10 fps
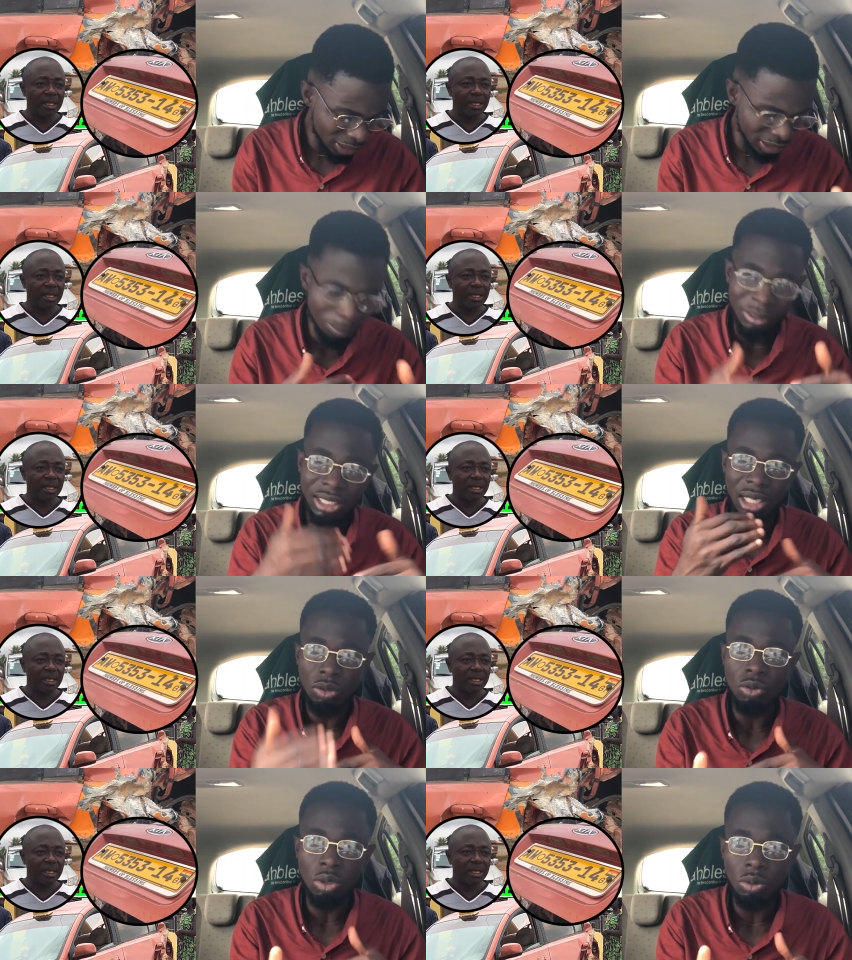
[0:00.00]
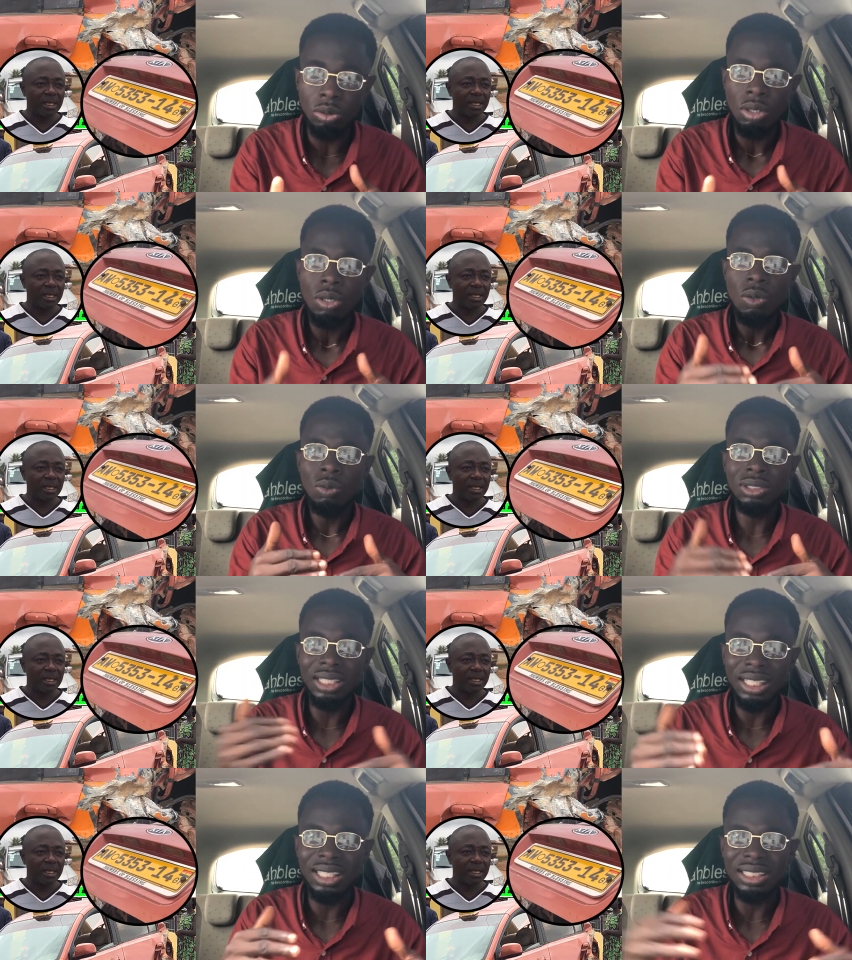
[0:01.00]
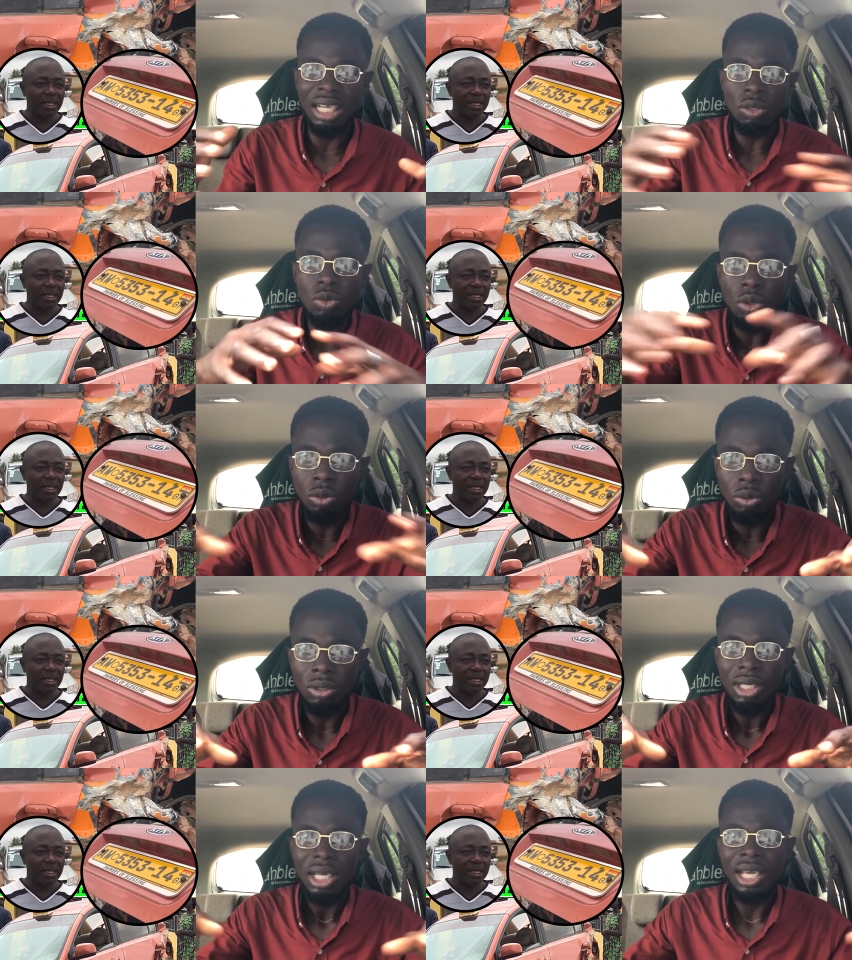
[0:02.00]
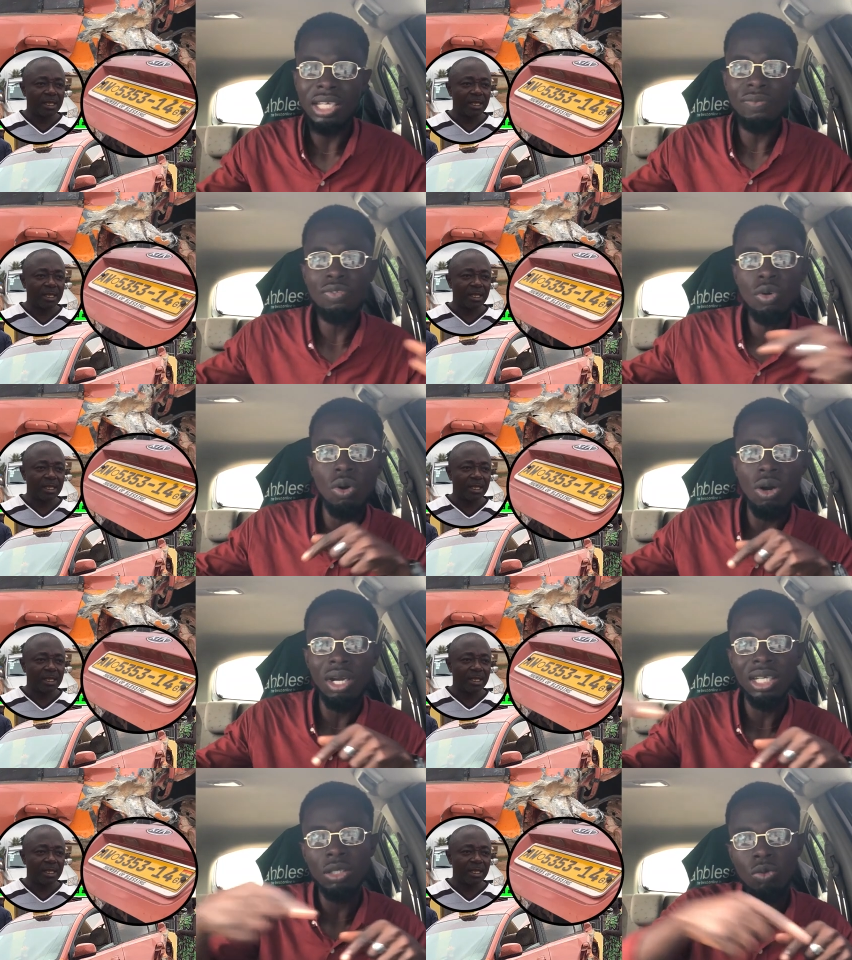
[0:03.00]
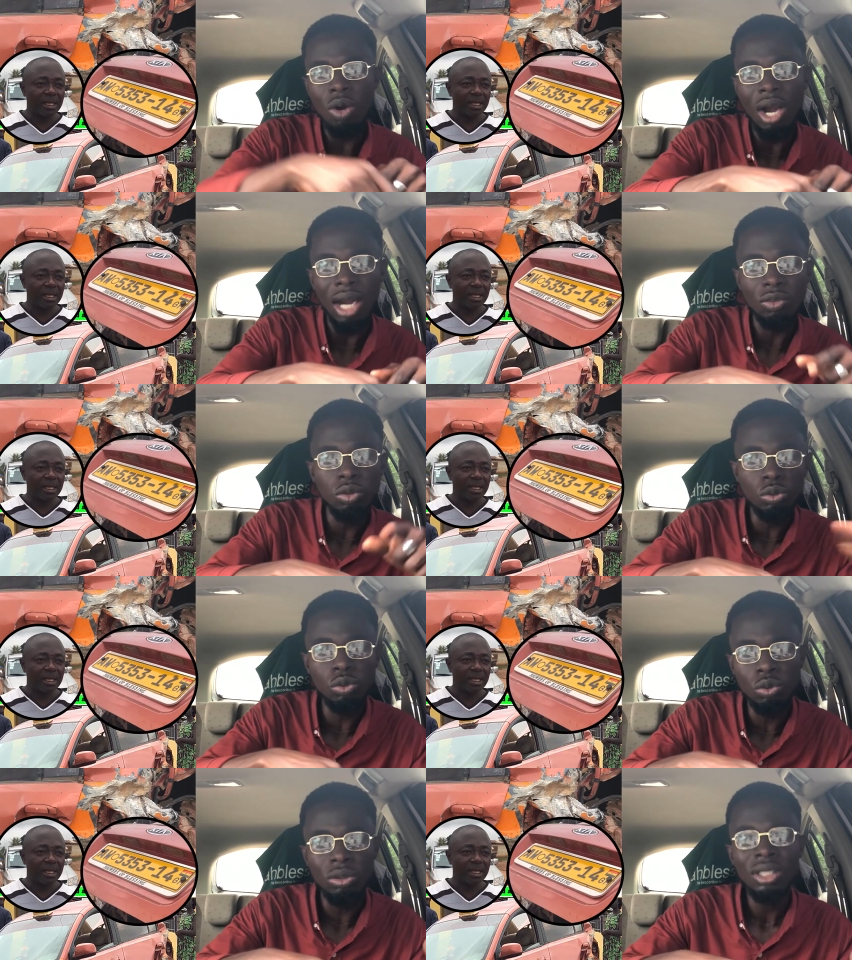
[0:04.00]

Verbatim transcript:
Speaker 1: sebi de krono u check sa krono e di free ho e di ko atonsu